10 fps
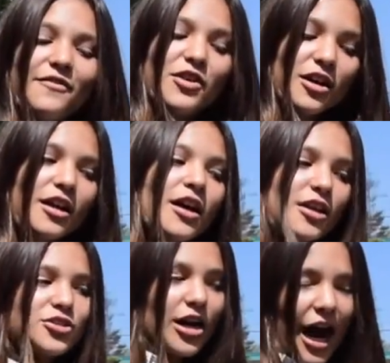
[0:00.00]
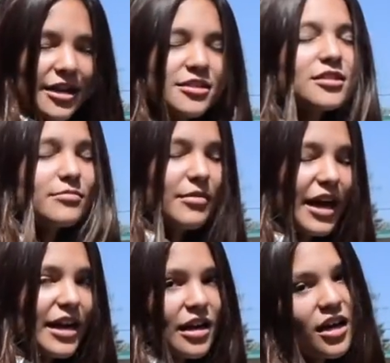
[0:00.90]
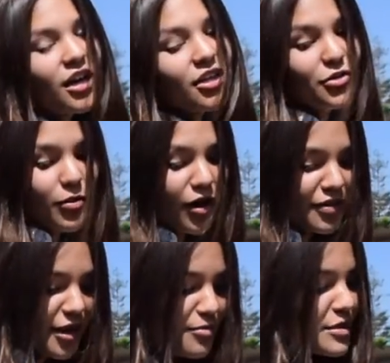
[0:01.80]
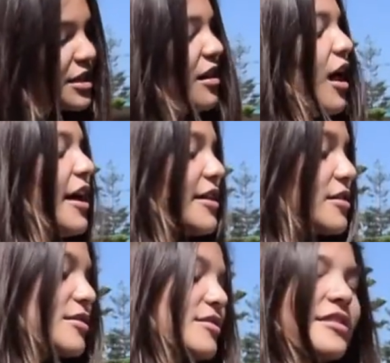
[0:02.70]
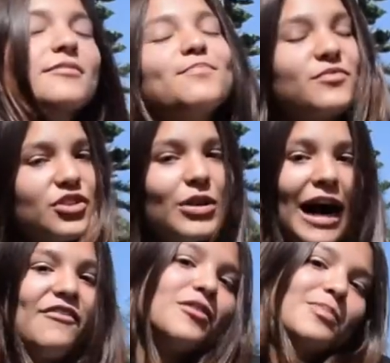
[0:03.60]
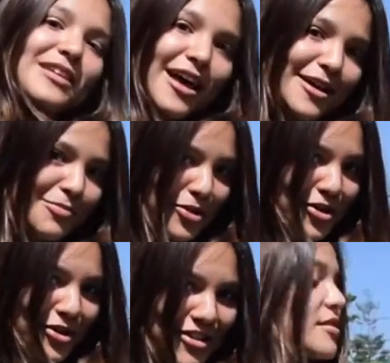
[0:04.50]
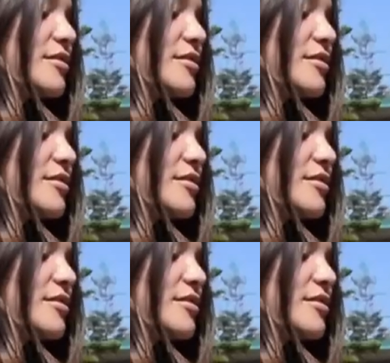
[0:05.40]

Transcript: if you're gonna attract your mate, you want them to like, you have to be like a bird